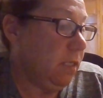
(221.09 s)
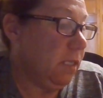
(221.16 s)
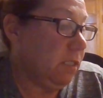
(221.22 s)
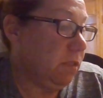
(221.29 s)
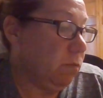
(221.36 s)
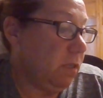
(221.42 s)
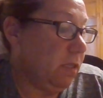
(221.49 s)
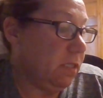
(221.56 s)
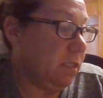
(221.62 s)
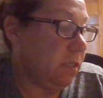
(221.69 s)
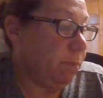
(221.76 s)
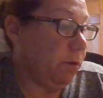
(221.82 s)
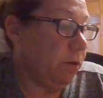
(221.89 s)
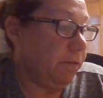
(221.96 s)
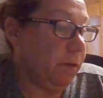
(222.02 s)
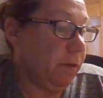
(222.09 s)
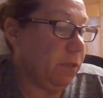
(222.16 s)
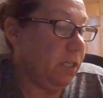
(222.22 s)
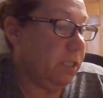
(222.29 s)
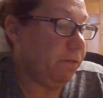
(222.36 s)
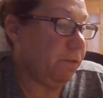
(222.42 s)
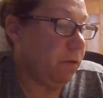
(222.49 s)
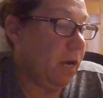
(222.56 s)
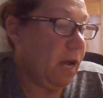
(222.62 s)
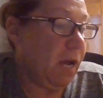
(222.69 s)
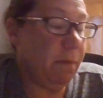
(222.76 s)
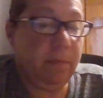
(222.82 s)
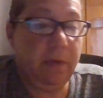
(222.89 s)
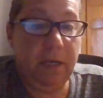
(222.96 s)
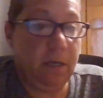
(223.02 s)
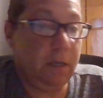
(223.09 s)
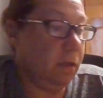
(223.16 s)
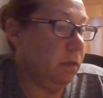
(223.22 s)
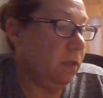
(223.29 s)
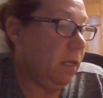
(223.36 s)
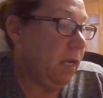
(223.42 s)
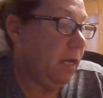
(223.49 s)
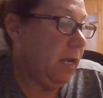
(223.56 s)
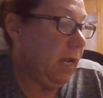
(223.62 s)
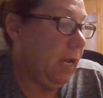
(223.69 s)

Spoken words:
This was the perfect place for a hot meal